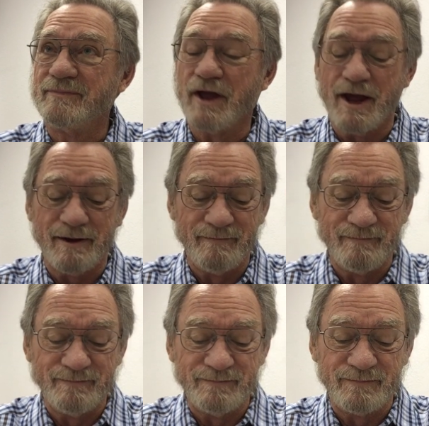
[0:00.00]
Okay?
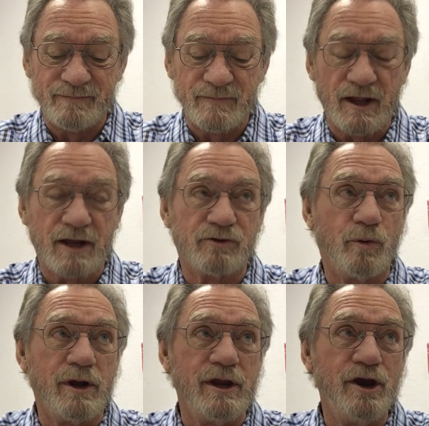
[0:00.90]
Like
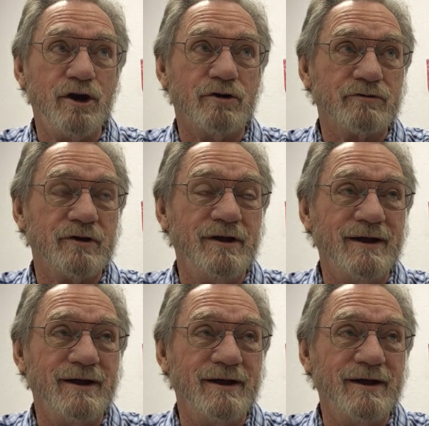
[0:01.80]
20 years.